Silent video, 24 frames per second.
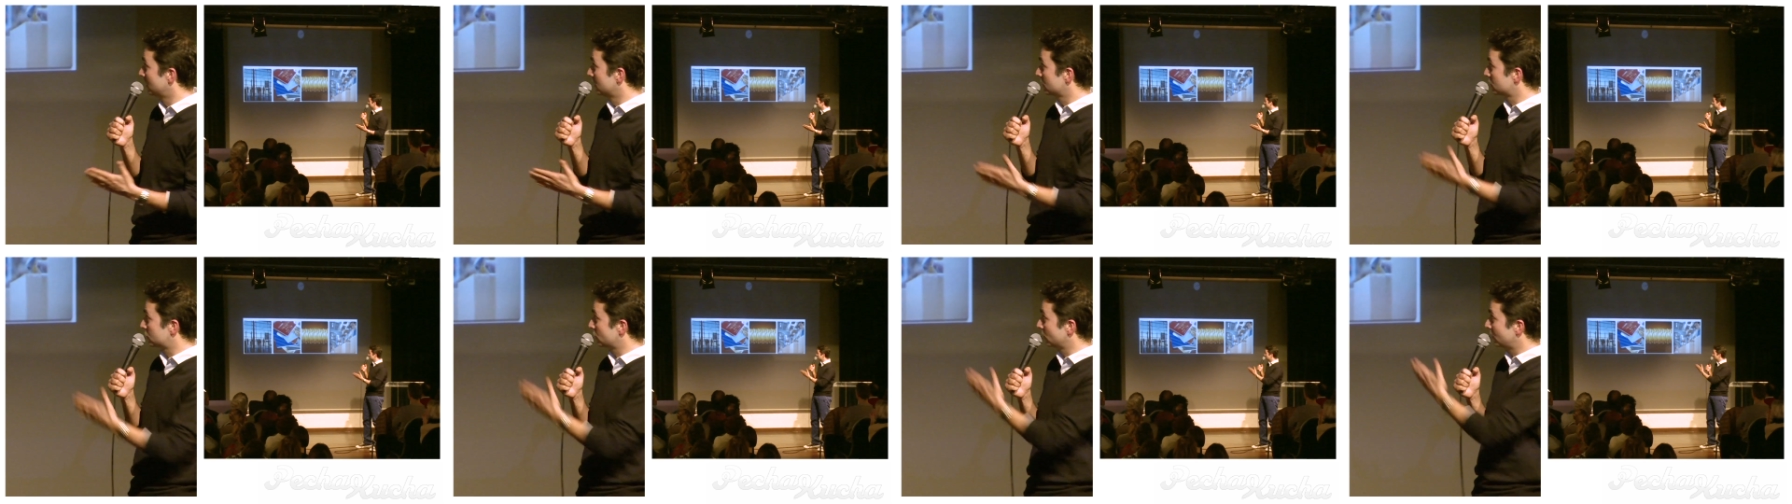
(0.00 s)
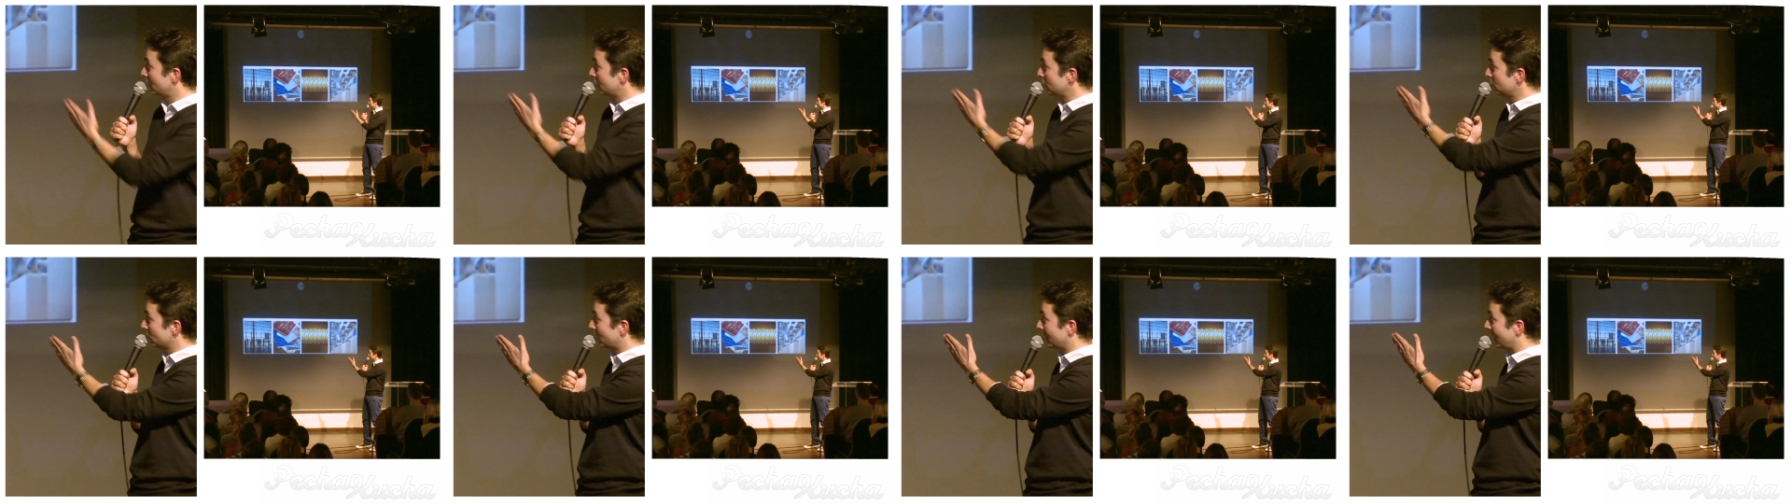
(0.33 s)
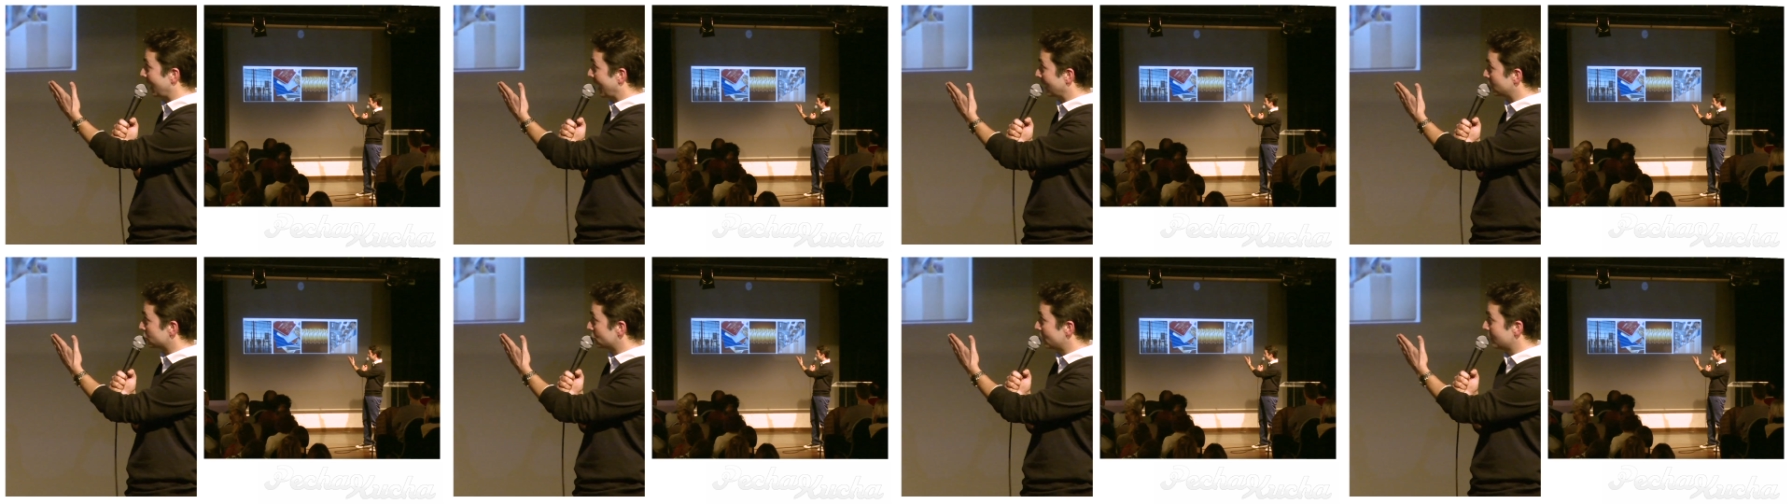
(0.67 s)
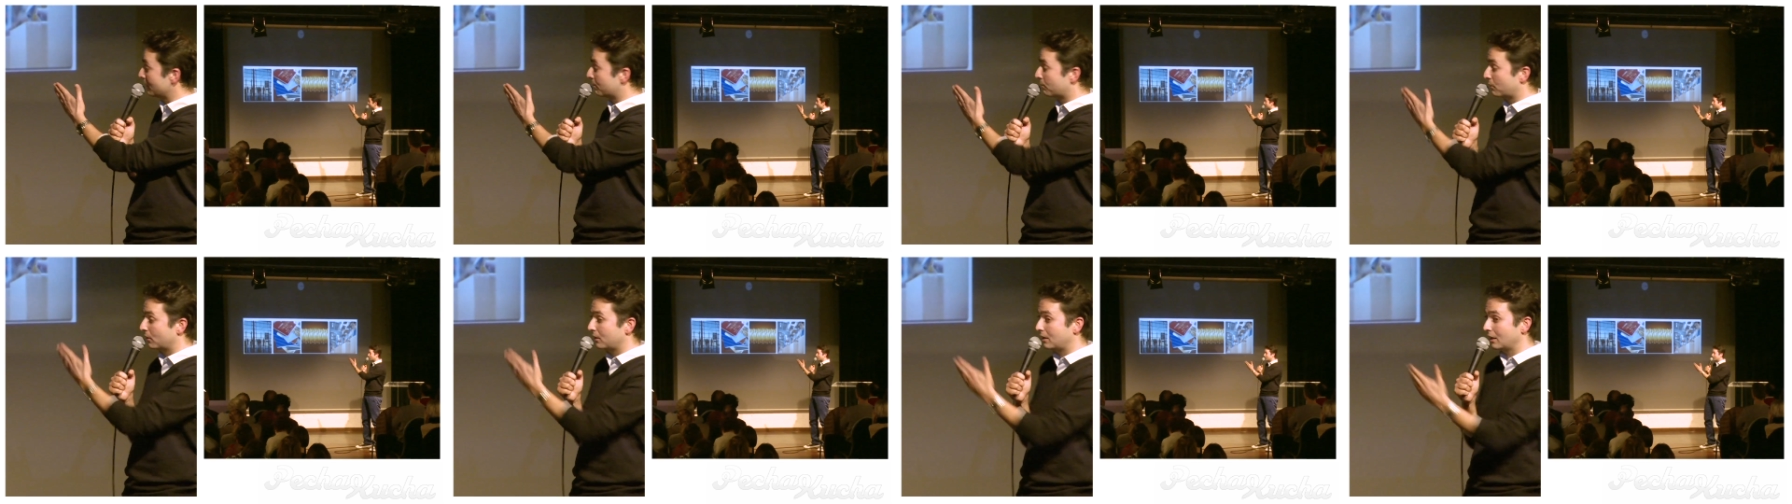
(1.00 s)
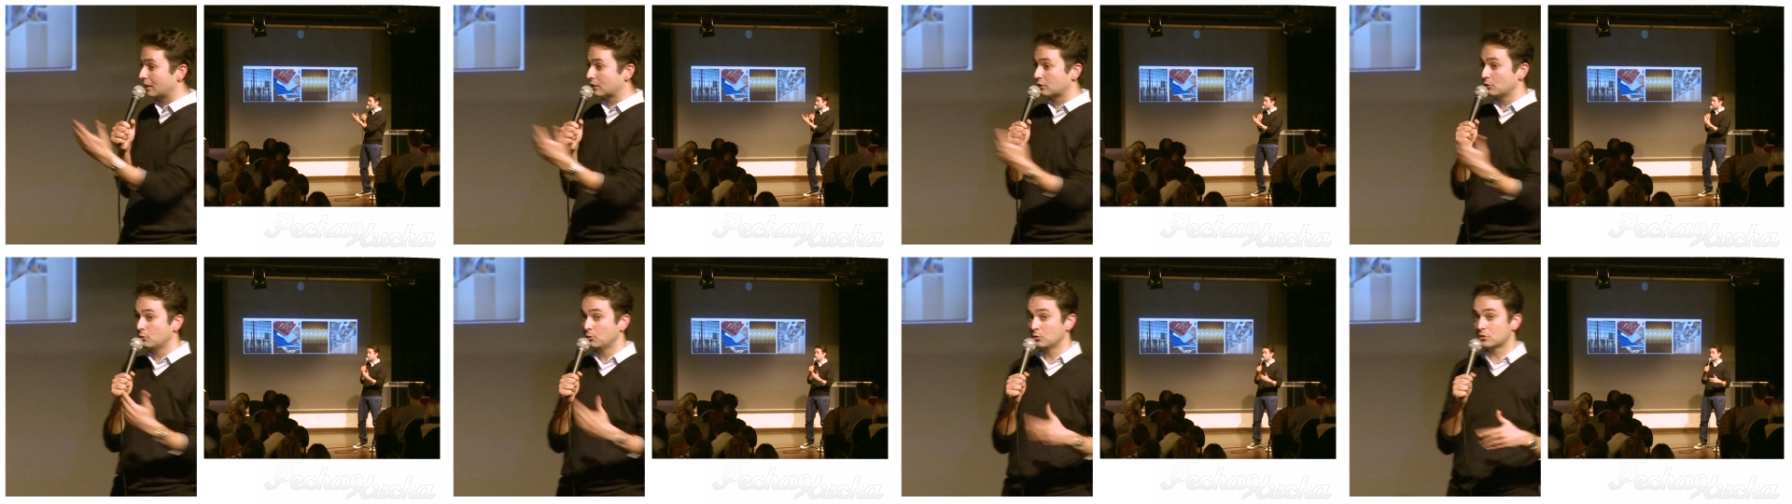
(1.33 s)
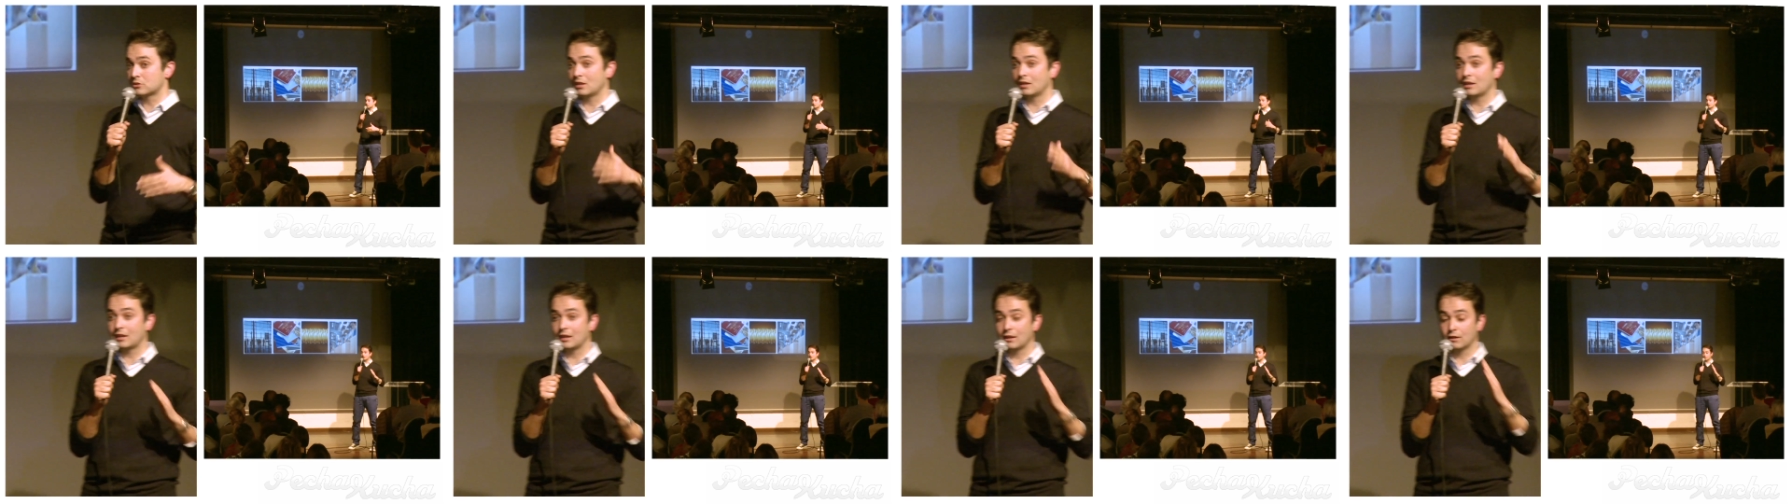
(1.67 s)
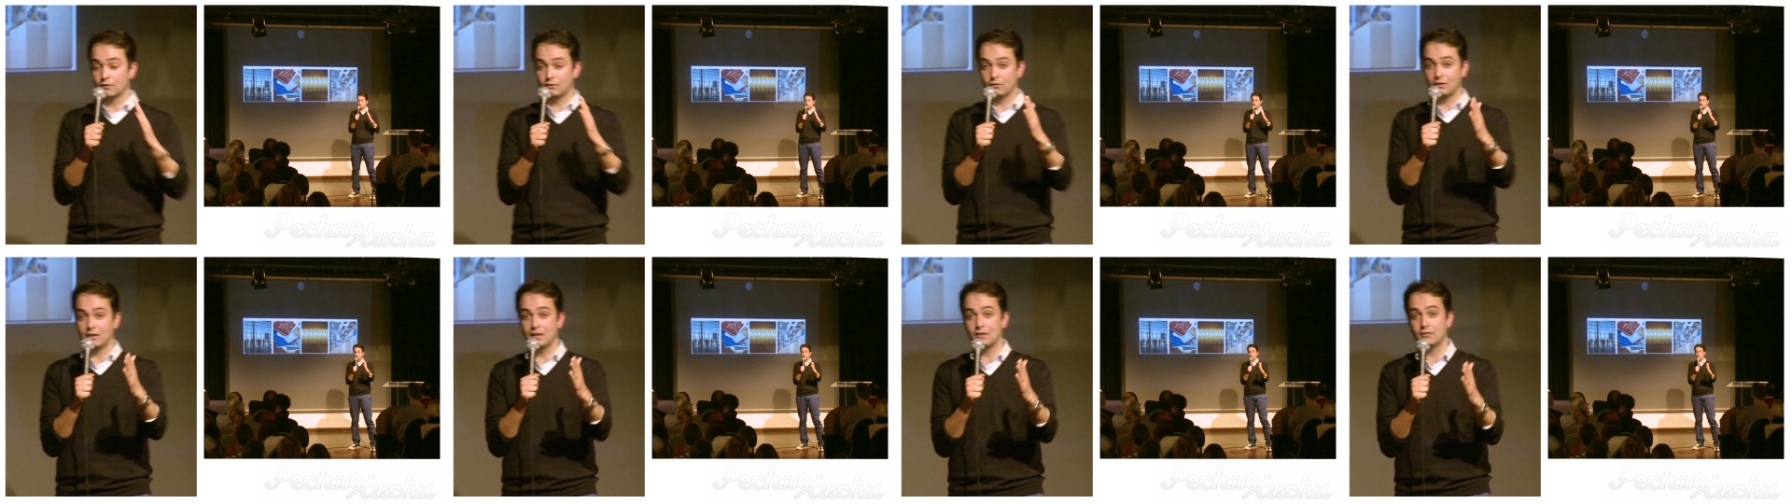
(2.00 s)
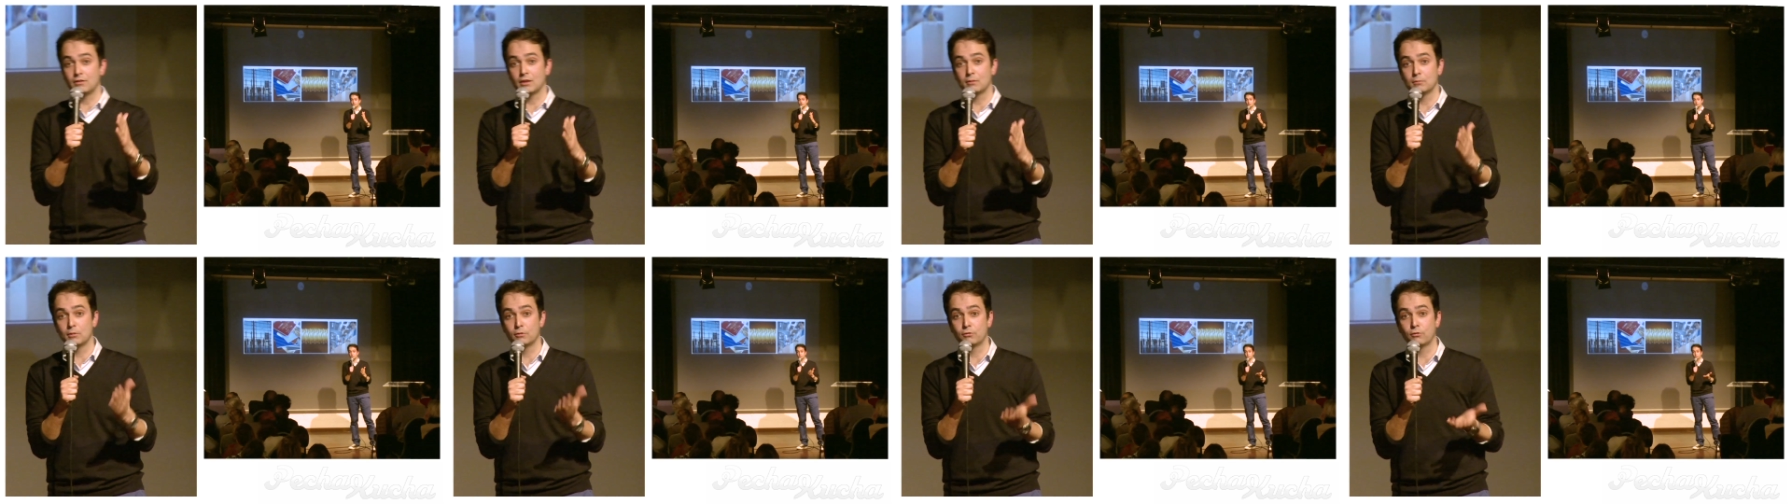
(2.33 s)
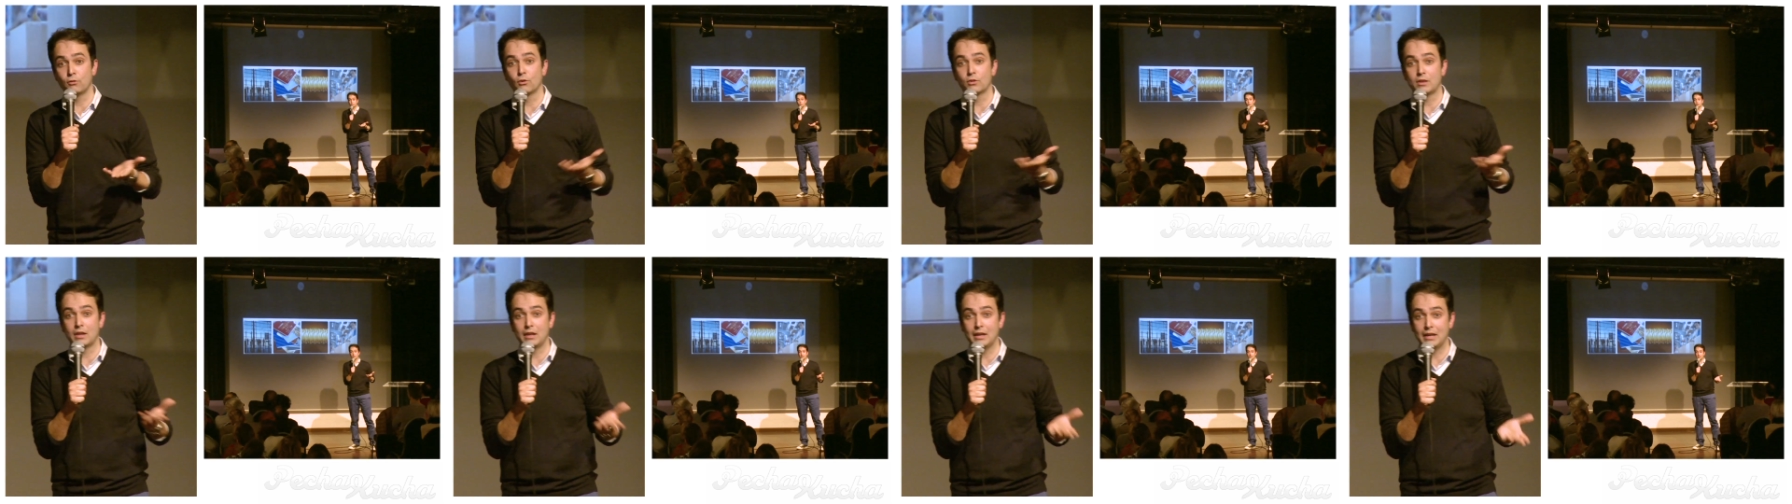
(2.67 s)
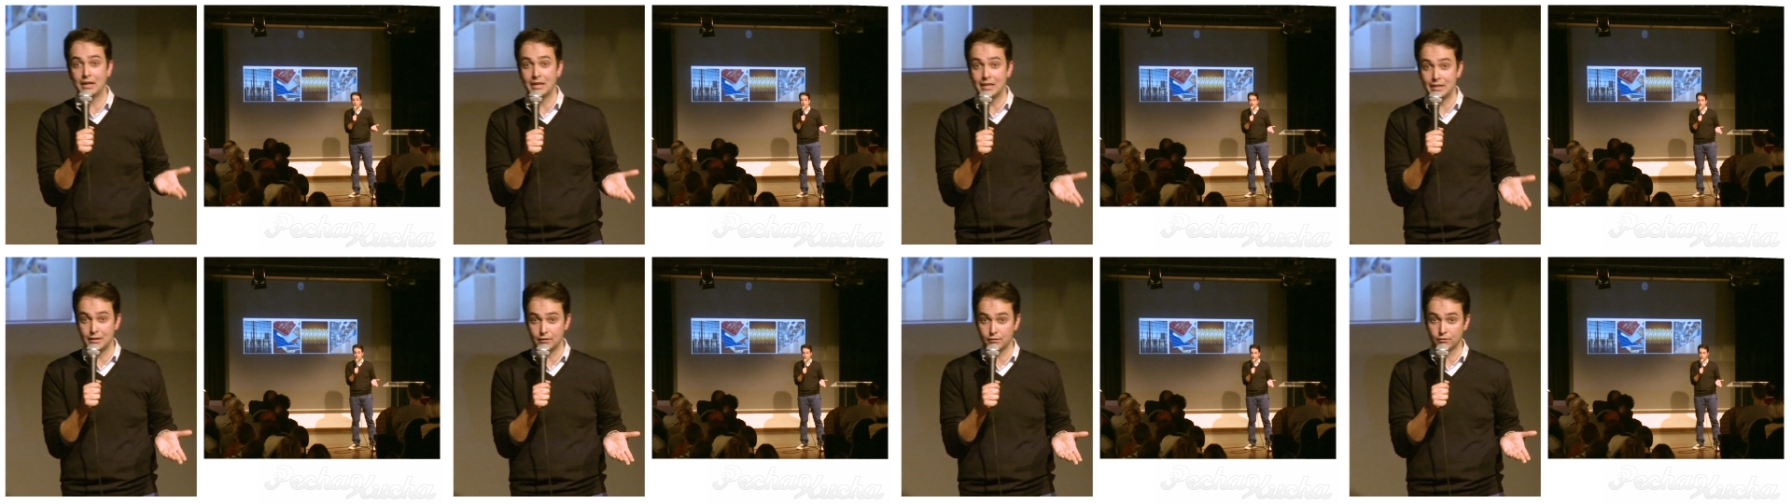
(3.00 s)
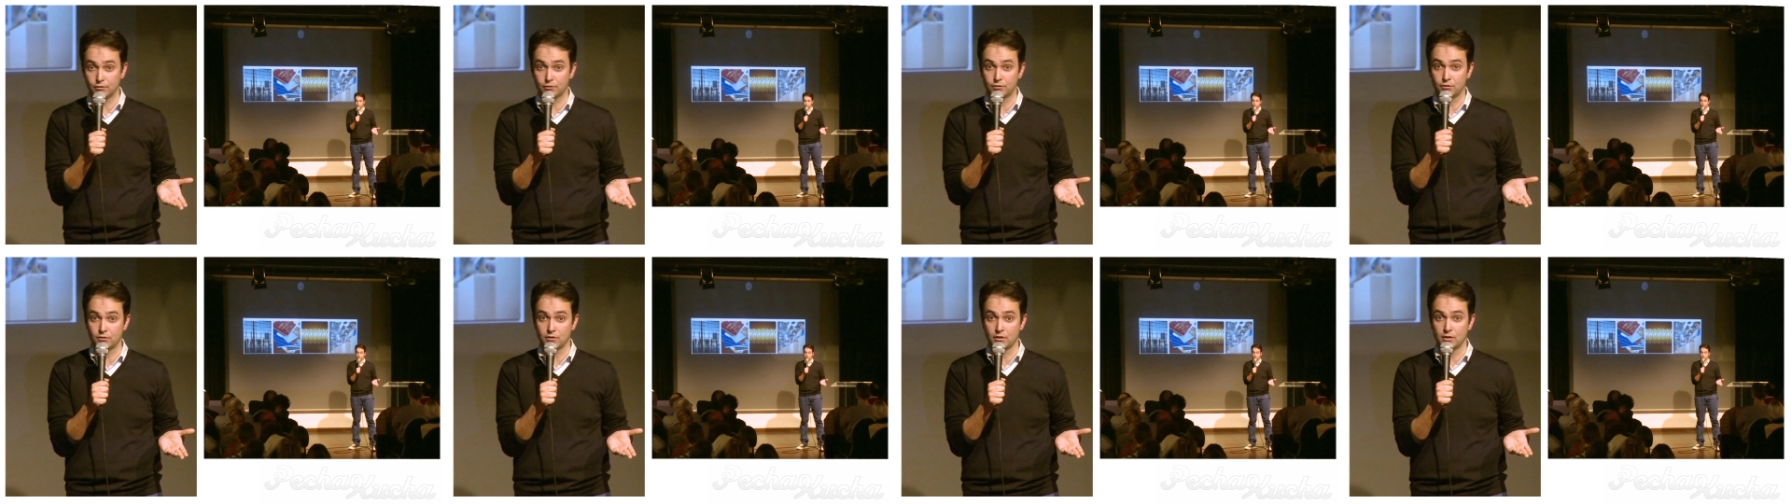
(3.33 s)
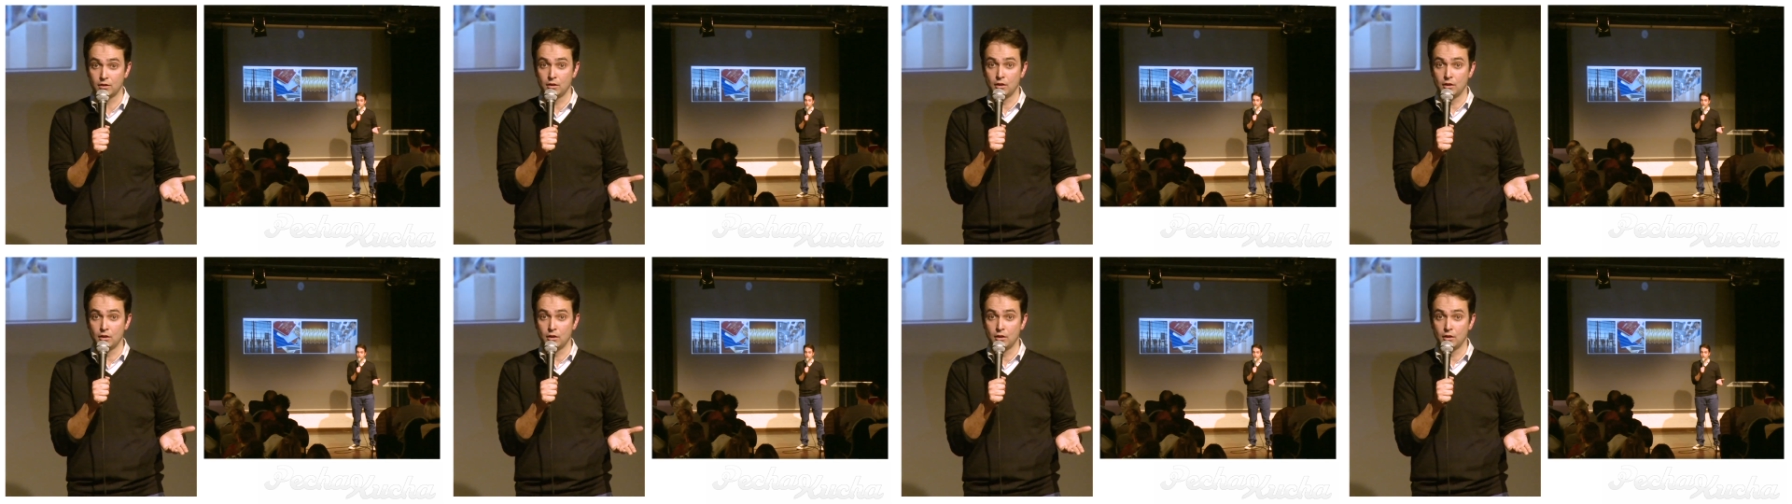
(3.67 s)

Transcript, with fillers: so that you can actually predict who's thinking of leaving before they leave,